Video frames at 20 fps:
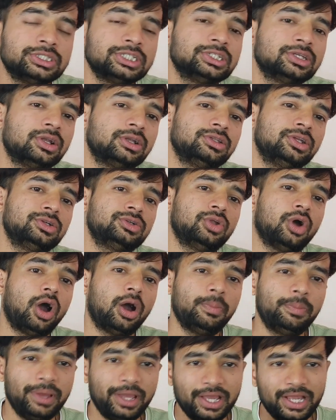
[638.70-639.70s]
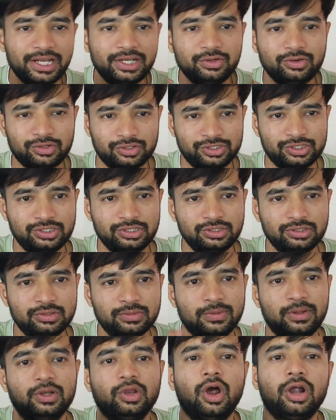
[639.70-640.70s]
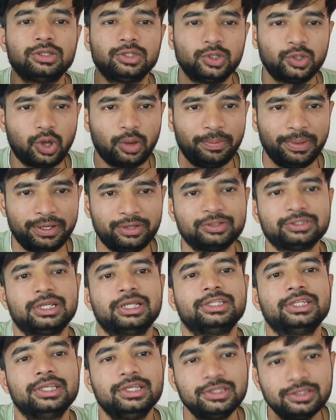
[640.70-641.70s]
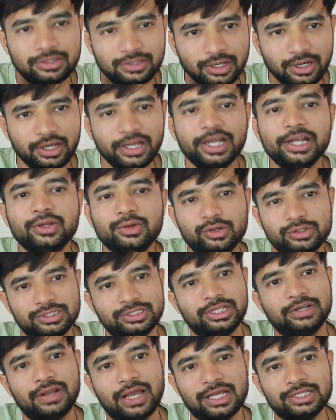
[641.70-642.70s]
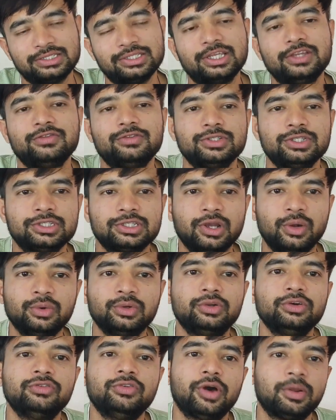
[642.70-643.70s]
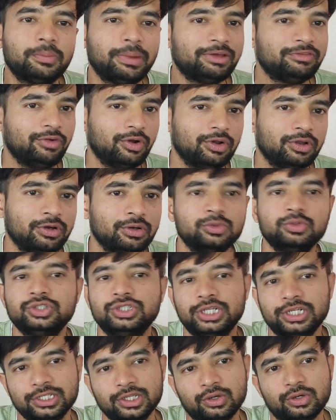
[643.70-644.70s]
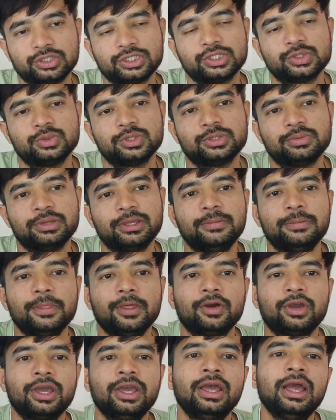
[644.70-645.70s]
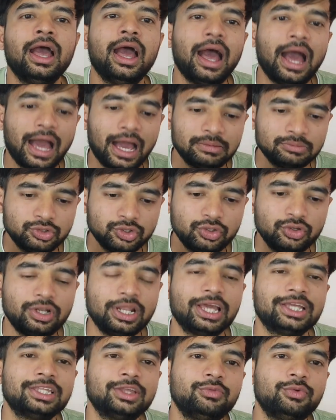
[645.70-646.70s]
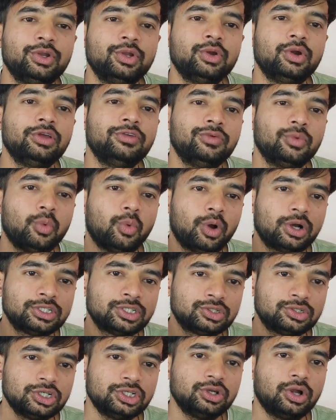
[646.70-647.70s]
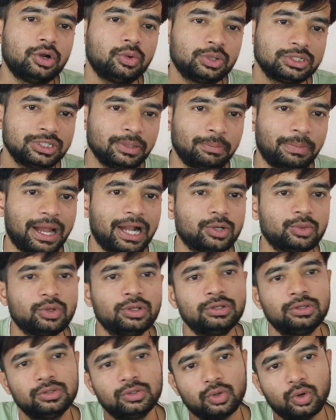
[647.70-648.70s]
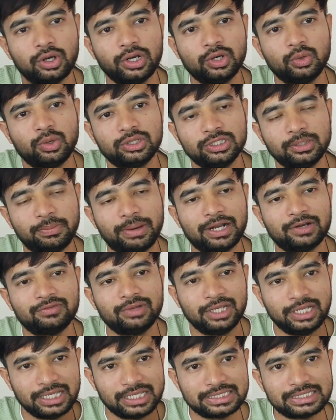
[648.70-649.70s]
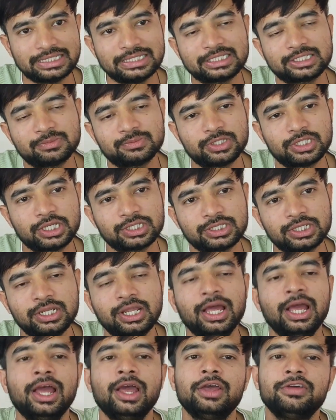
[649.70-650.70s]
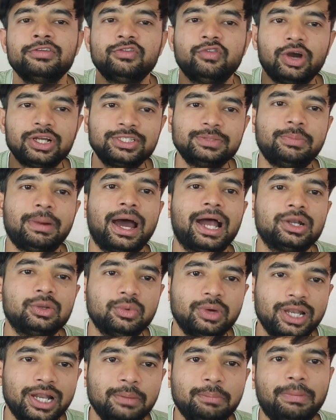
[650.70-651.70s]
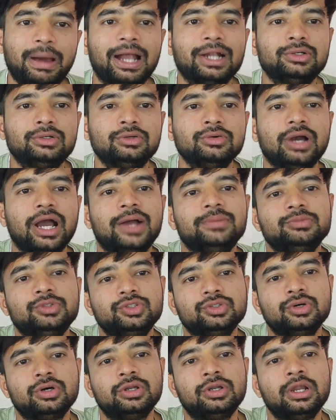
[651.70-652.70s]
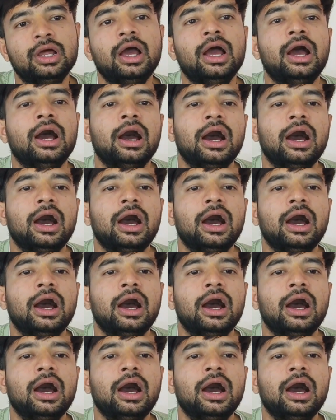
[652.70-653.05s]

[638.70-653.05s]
so these are all the top eight questions not the top eight question i think the eight questions that were asked in the Infosys round two for my follower who shared the questions with me okay i'm sure you like the video if you watched did not watch the part one go ahead and watch the part one link in the description section if you watch part one and part two i'm sure